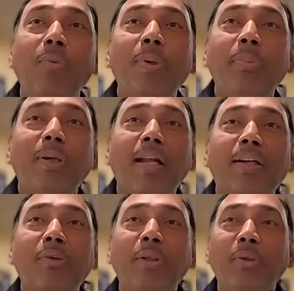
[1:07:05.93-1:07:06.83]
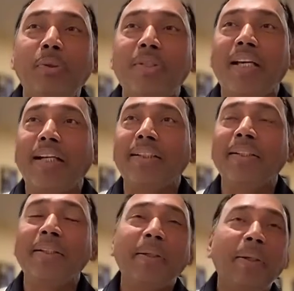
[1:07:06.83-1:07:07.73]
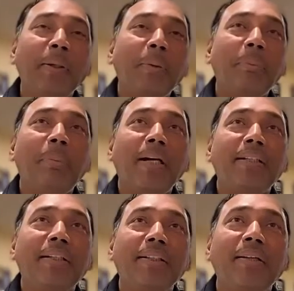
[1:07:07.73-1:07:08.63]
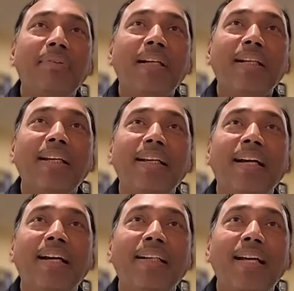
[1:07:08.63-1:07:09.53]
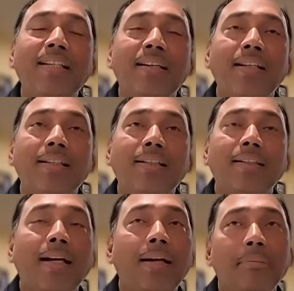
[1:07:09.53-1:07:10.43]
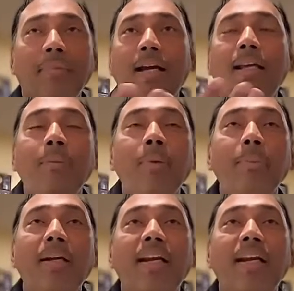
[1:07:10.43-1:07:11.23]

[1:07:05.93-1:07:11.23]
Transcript: people are going to use that but definitely uh, it has risk uh, i remember